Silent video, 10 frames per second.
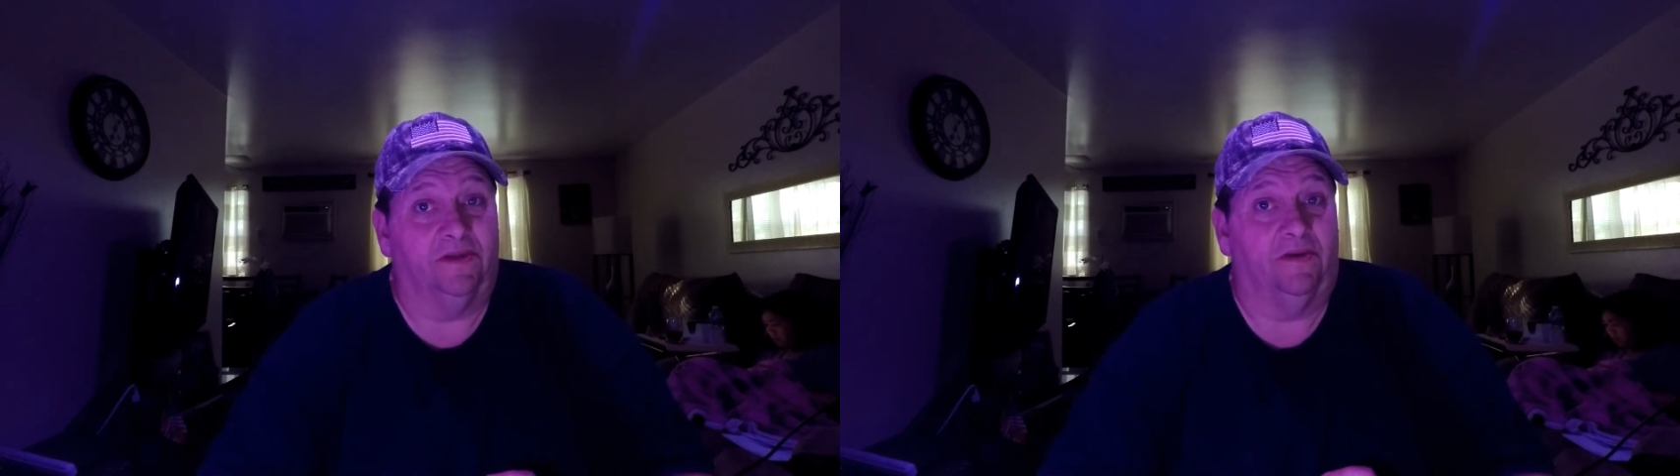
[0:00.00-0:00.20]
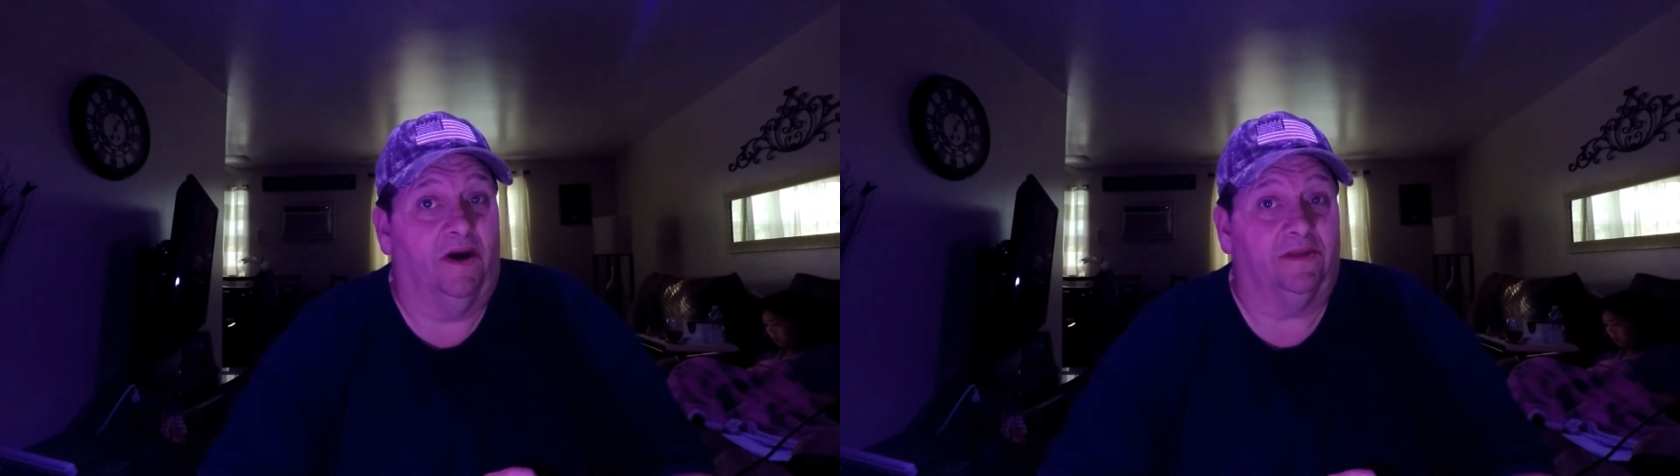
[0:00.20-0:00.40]

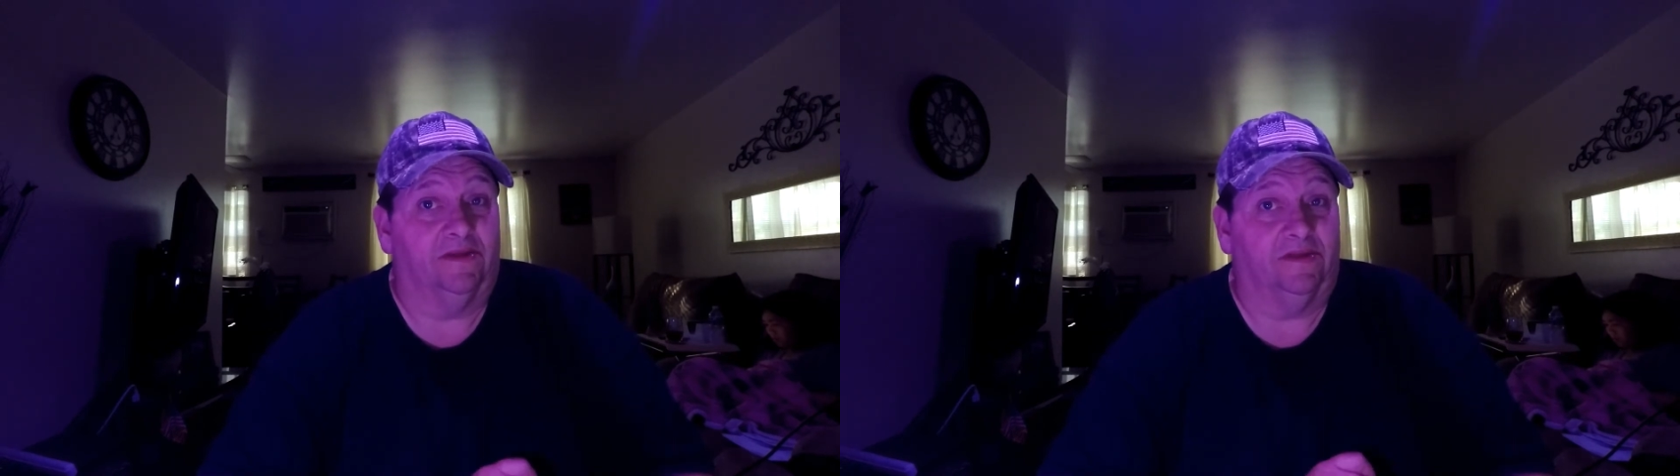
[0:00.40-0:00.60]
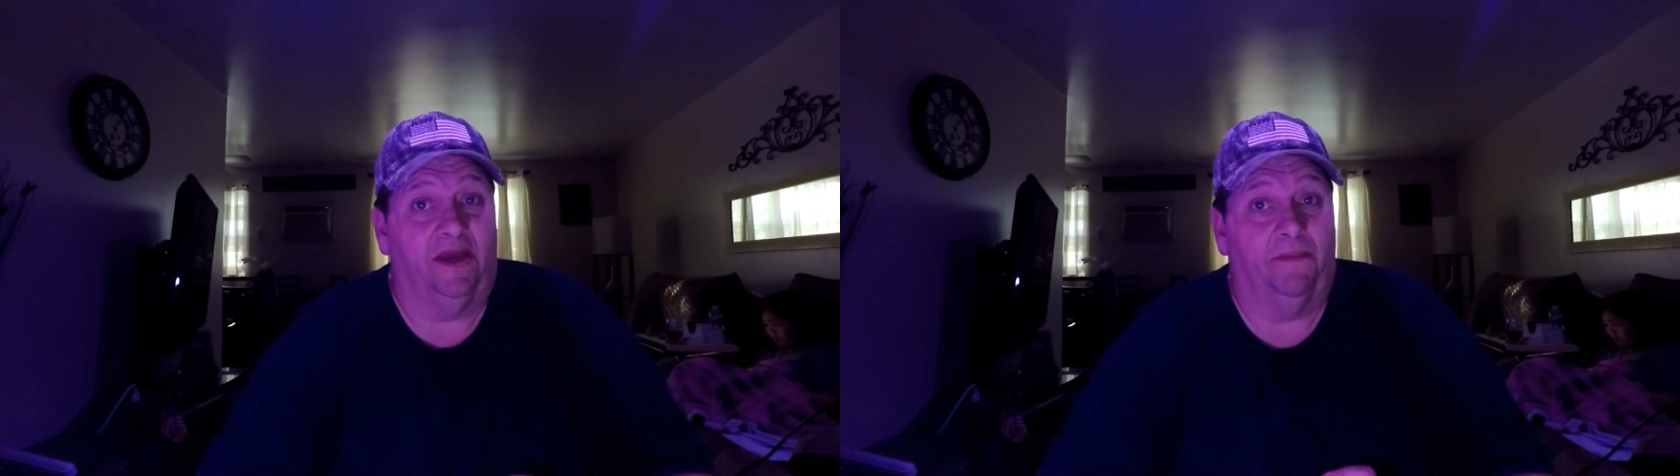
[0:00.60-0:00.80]
they're not the
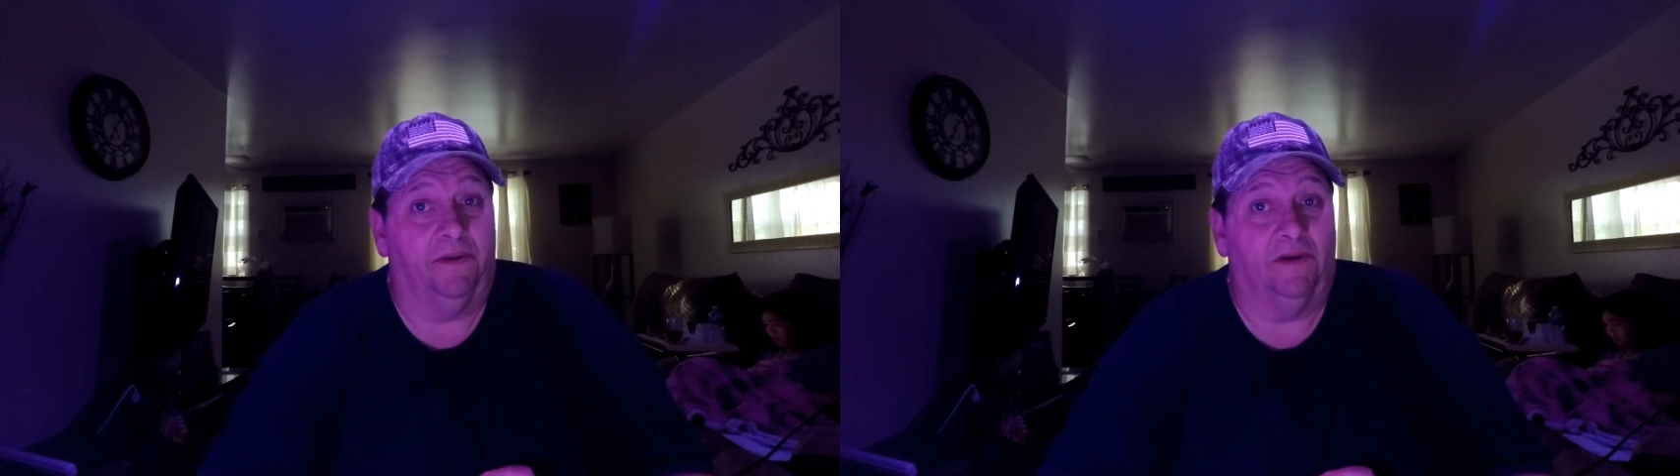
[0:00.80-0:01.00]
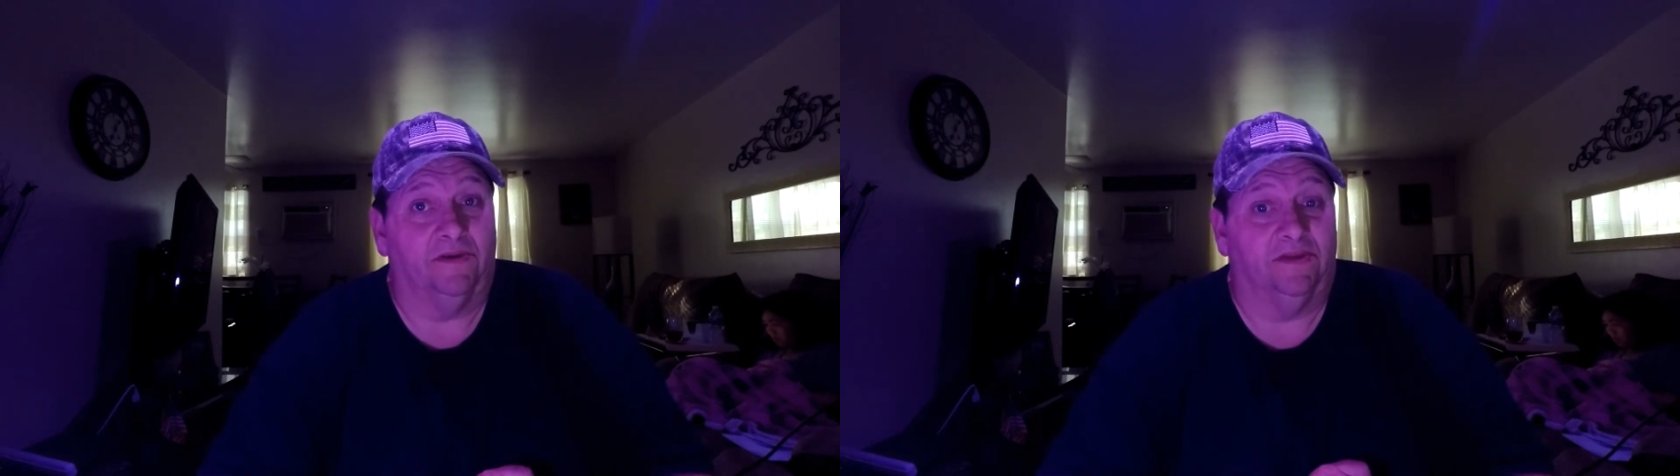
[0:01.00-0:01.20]
same
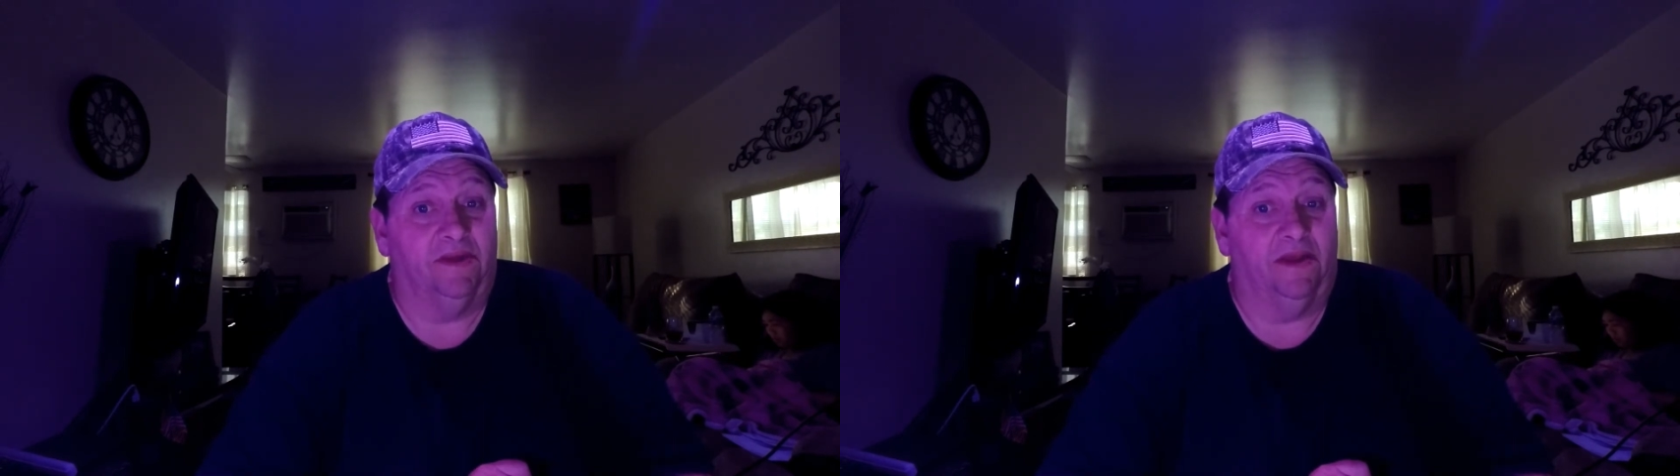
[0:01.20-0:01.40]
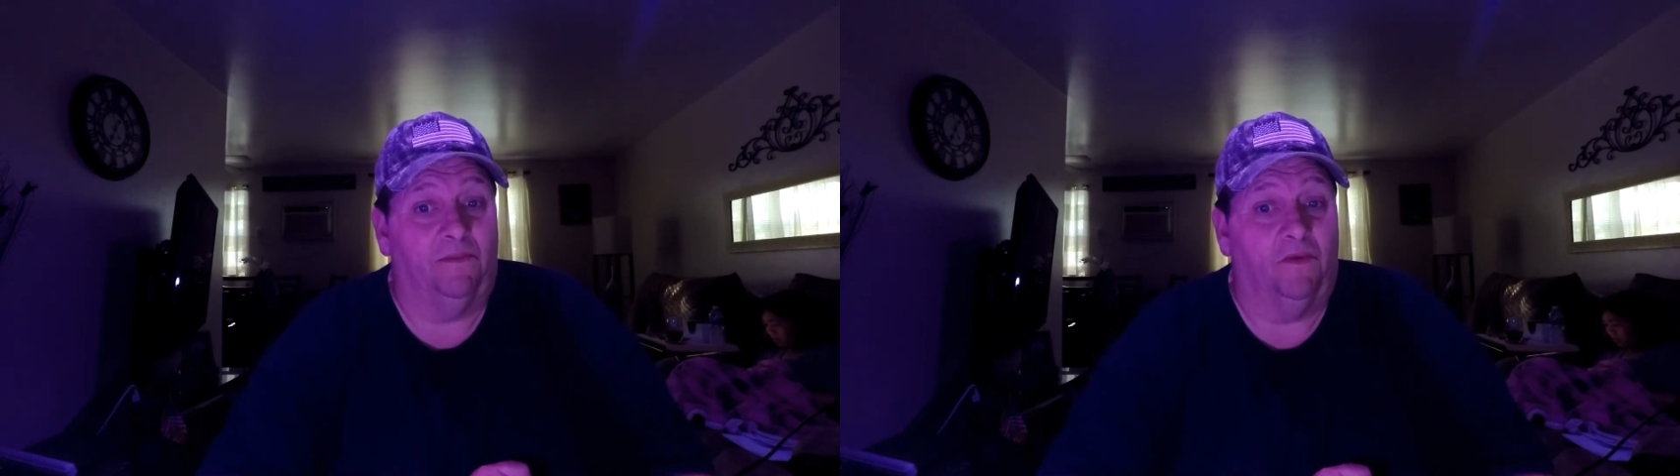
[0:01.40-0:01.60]
person
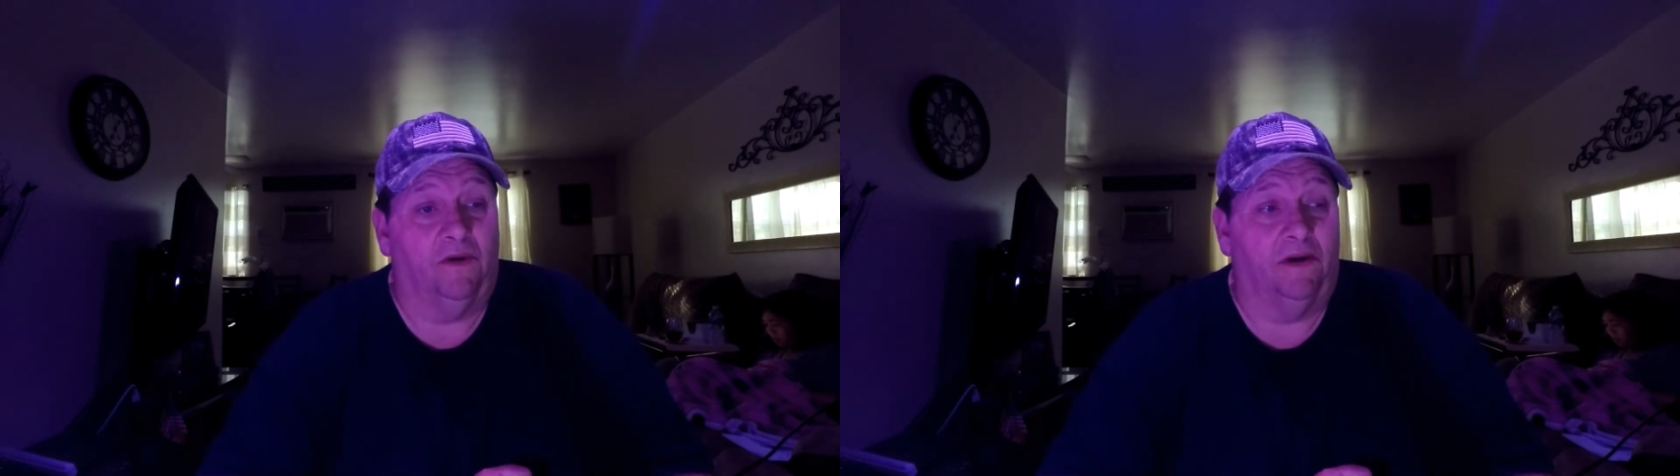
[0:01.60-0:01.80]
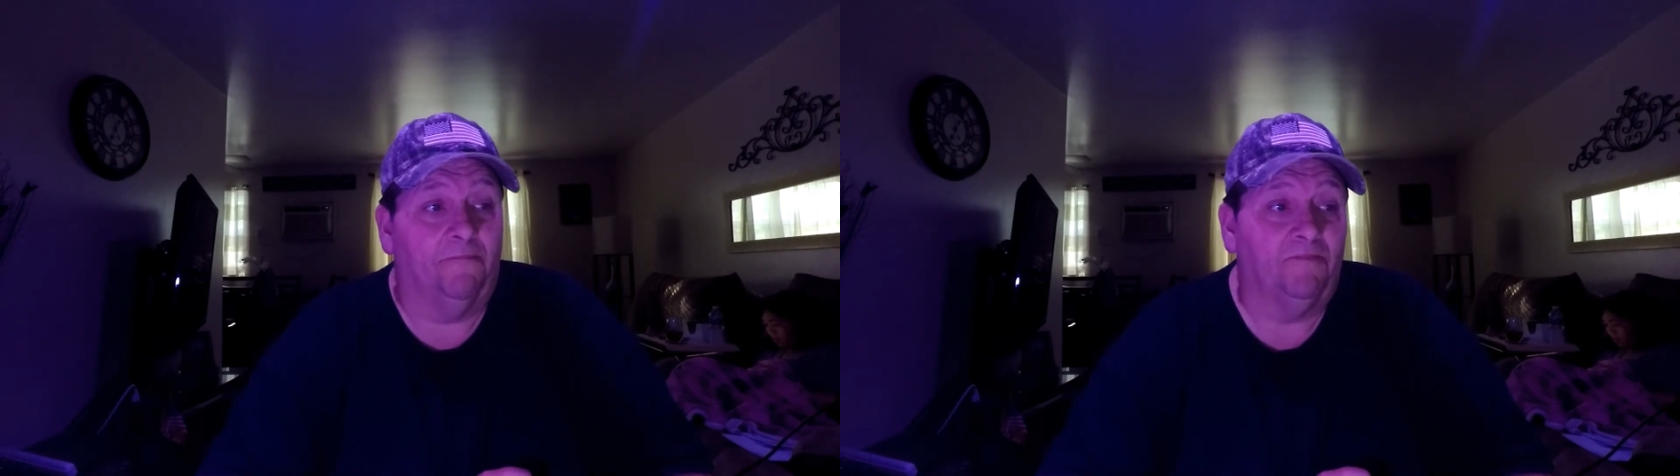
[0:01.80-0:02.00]
anymore,